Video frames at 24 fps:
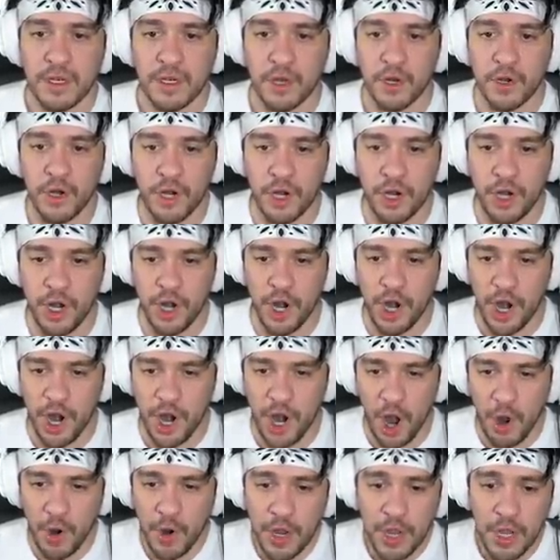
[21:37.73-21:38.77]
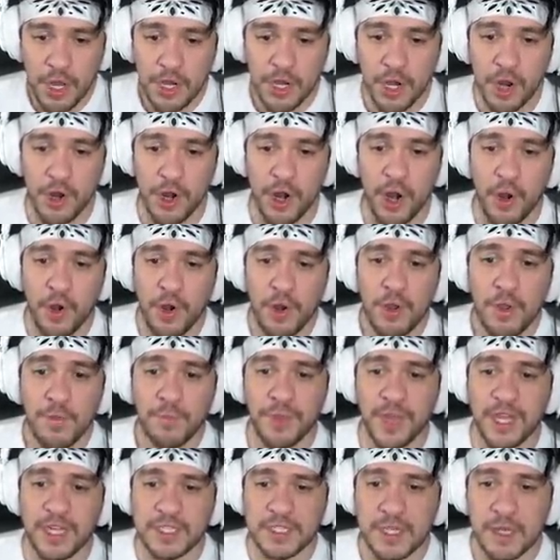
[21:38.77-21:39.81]
No, no, no, no, no, no, no! No, no, no!
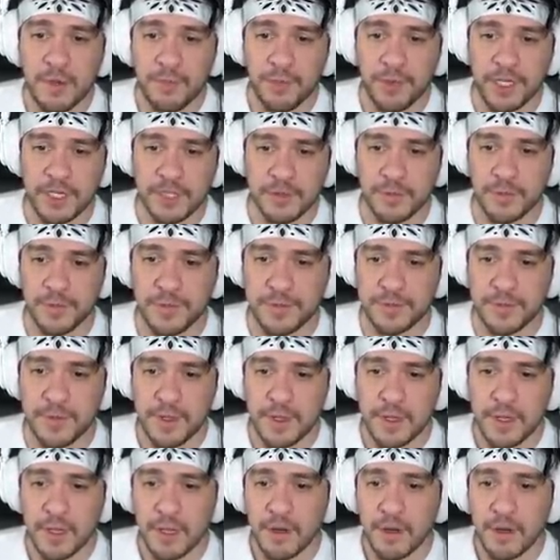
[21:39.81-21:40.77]
Please, please, please.